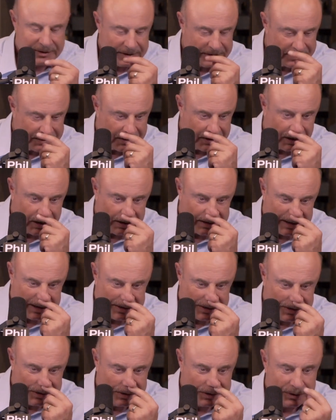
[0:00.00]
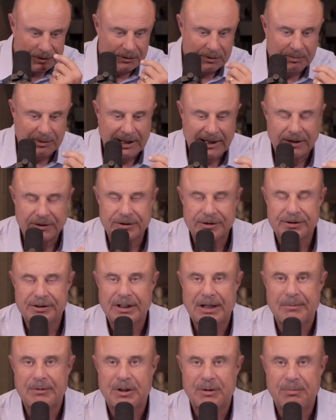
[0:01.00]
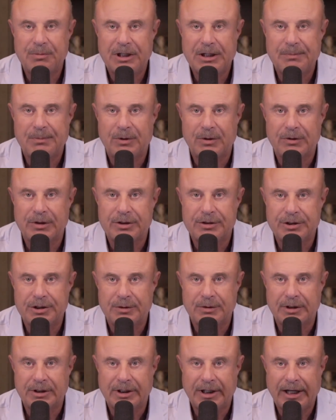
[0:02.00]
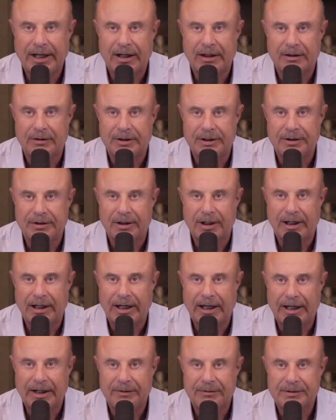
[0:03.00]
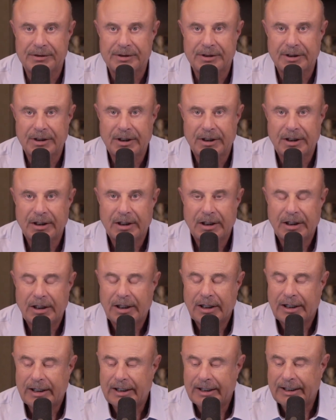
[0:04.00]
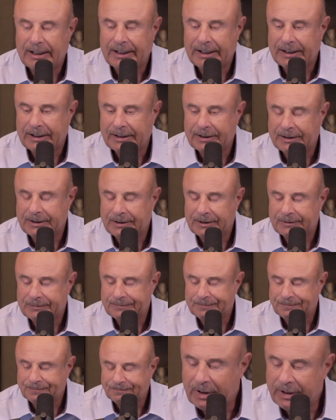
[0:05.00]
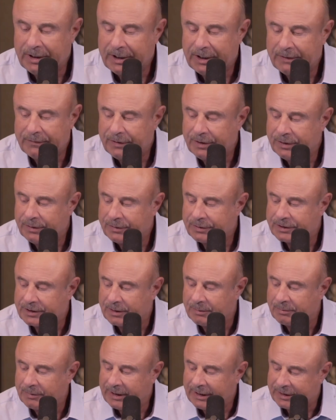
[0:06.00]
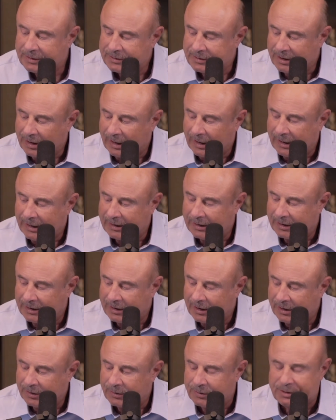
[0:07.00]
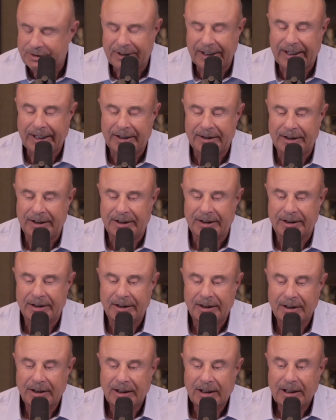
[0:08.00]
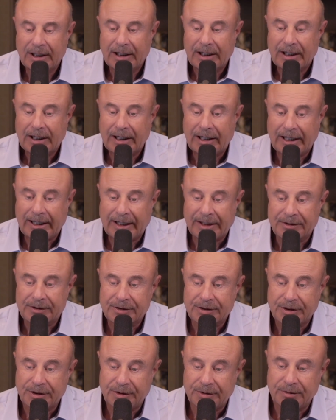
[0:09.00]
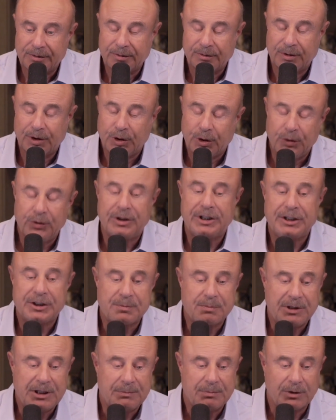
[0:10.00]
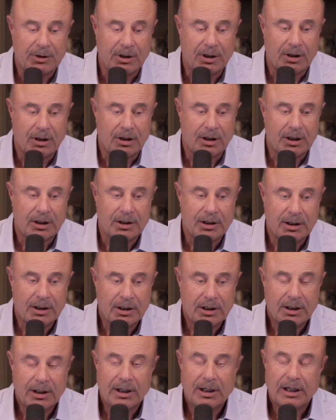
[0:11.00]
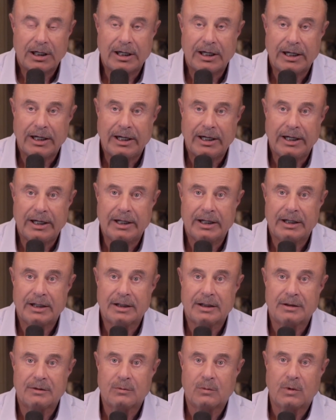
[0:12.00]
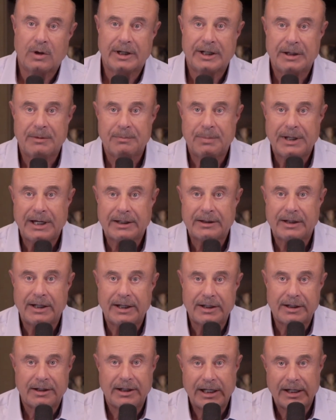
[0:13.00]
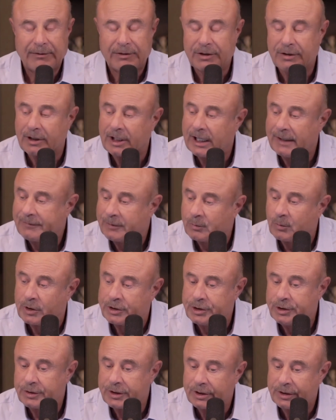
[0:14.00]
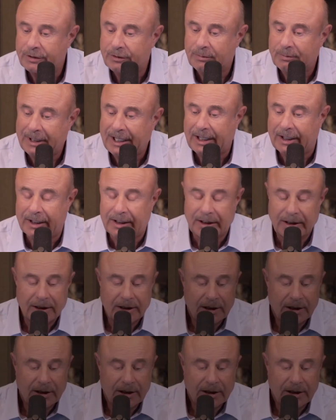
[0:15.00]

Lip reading: just talking to you about some of the people that you encounter in your lives and give you some insight and understanding as to who these people are, what impact they can have in your life, and what you can do about it.